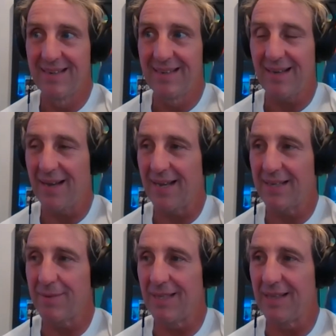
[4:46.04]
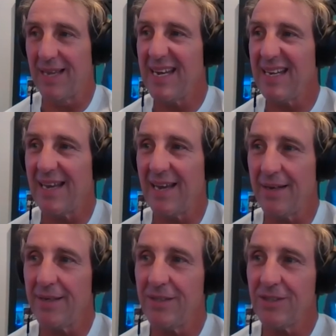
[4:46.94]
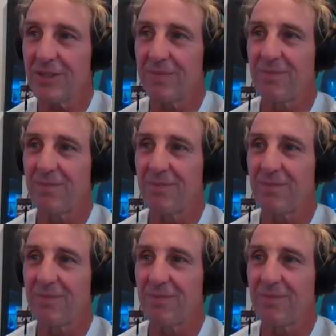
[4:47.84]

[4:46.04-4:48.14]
God, it had to be late 80s,